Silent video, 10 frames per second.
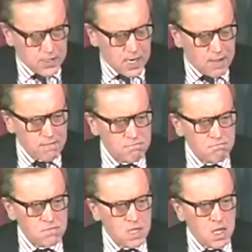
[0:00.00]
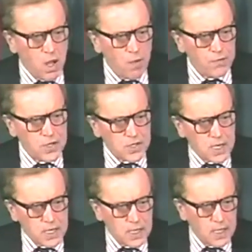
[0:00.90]
Now,
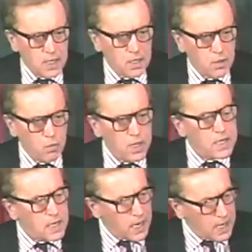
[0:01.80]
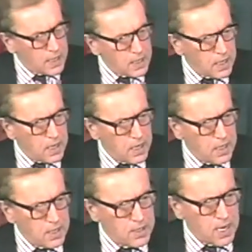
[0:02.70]
obviously, we're delighted
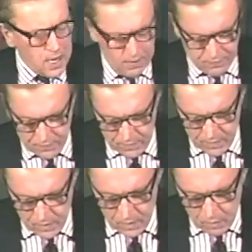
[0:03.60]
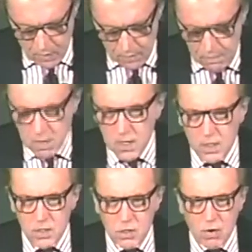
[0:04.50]
to have one of
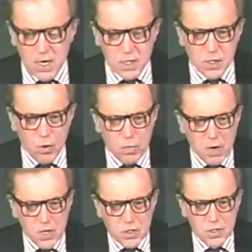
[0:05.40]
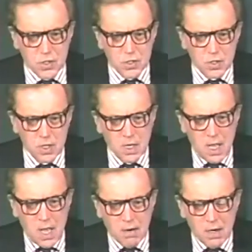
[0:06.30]
America's greatest corporations as
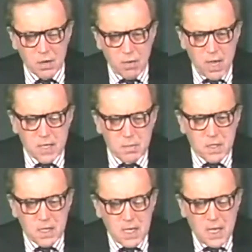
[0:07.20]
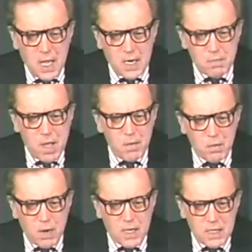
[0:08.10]
our underwriter, but at a
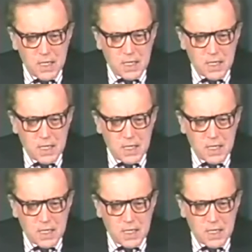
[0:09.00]
moment when